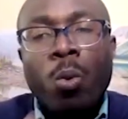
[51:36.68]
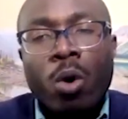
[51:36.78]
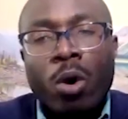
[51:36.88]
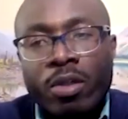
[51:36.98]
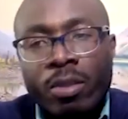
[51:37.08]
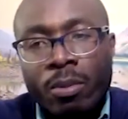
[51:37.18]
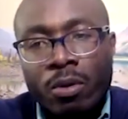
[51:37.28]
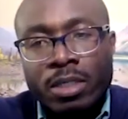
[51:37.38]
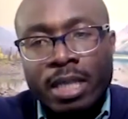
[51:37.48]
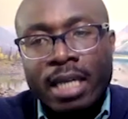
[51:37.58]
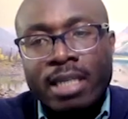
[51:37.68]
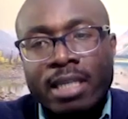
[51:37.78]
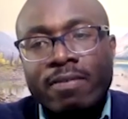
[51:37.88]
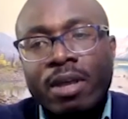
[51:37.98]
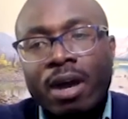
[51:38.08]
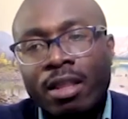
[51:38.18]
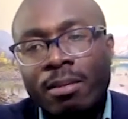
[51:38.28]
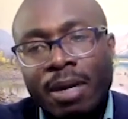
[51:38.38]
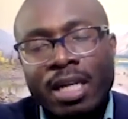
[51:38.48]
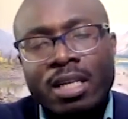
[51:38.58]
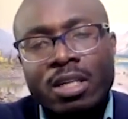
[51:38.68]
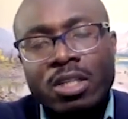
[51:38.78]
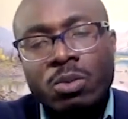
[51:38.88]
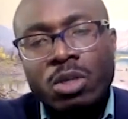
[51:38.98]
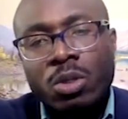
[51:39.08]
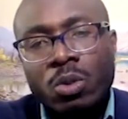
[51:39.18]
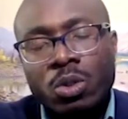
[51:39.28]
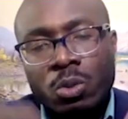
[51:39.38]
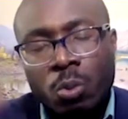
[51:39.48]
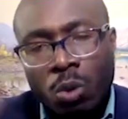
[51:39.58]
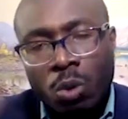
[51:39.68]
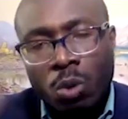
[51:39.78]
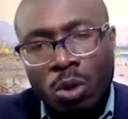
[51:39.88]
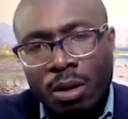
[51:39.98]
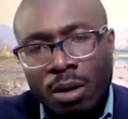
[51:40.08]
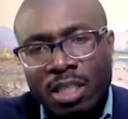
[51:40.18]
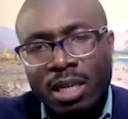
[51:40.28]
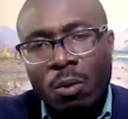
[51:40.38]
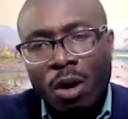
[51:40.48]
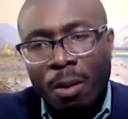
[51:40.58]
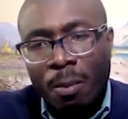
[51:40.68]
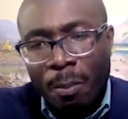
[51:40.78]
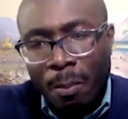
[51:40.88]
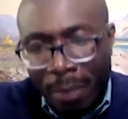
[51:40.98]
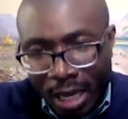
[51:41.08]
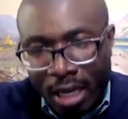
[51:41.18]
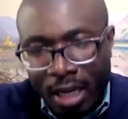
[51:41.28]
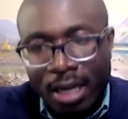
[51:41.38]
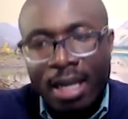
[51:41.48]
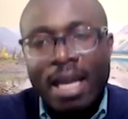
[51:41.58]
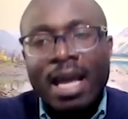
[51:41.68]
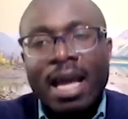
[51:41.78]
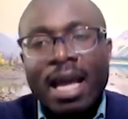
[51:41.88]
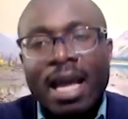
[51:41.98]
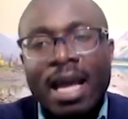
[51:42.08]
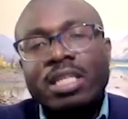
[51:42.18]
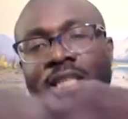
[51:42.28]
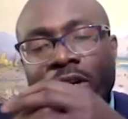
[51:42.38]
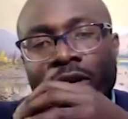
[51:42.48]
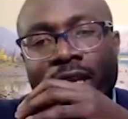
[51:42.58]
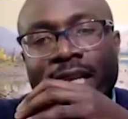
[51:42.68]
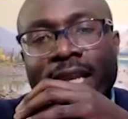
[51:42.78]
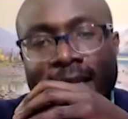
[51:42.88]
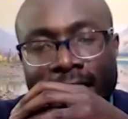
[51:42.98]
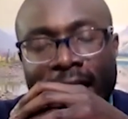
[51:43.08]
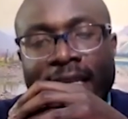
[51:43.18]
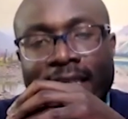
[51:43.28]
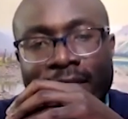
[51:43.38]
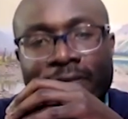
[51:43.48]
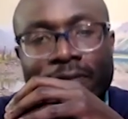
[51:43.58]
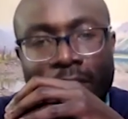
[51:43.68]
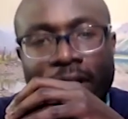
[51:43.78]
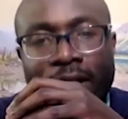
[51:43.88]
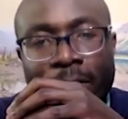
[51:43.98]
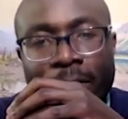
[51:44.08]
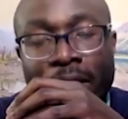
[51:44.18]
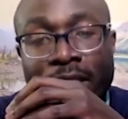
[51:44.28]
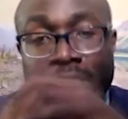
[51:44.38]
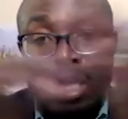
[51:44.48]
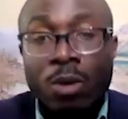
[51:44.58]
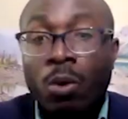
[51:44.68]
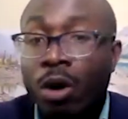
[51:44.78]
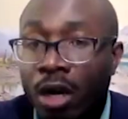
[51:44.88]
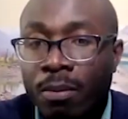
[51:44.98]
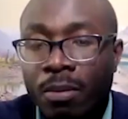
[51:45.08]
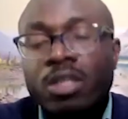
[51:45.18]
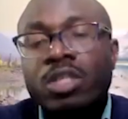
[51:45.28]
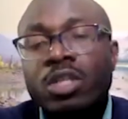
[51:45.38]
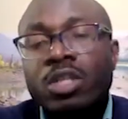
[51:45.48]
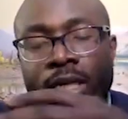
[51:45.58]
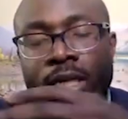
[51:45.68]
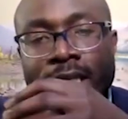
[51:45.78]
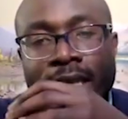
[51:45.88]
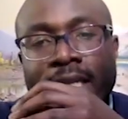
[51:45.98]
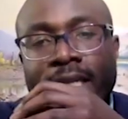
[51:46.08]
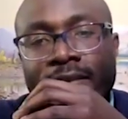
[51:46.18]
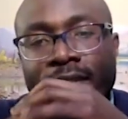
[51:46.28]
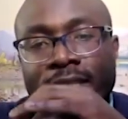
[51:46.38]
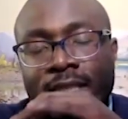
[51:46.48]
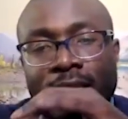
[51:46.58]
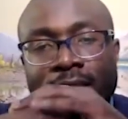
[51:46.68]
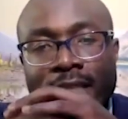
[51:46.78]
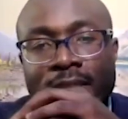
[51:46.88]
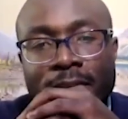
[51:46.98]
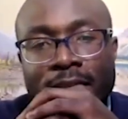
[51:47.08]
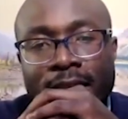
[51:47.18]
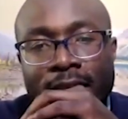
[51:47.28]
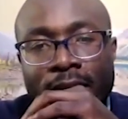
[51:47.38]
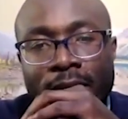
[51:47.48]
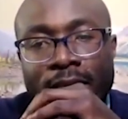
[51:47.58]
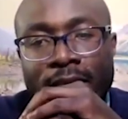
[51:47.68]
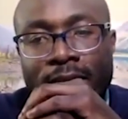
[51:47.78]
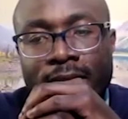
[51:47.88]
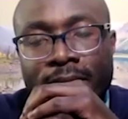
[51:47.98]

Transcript: were the most active. The other particles we use were, were bigger and generally less active for the process. They work, but just weren't as active as, as these particular ones.